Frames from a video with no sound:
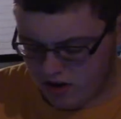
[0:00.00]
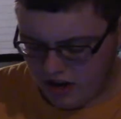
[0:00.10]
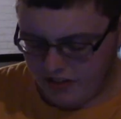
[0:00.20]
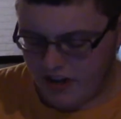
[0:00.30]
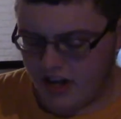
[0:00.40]

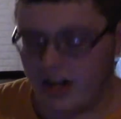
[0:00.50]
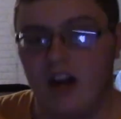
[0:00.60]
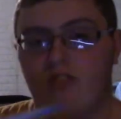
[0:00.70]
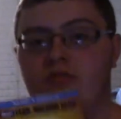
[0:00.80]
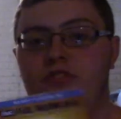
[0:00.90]
And then I
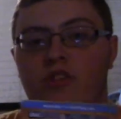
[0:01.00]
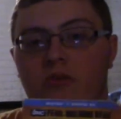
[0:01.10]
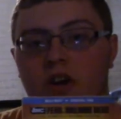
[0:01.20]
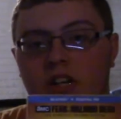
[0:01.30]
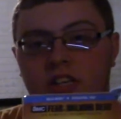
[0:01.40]
got Fear the
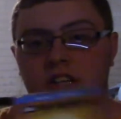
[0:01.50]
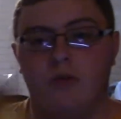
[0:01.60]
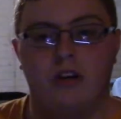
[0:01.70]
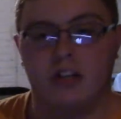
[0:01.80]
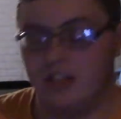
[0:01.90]
Walking Dead and The
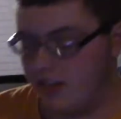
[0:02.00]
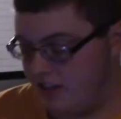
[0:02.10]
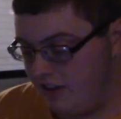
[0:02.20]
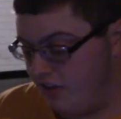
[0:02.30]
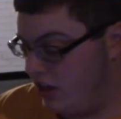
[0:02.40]
Walking Dead on
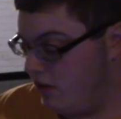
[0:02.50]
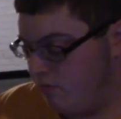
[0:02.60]
DVD.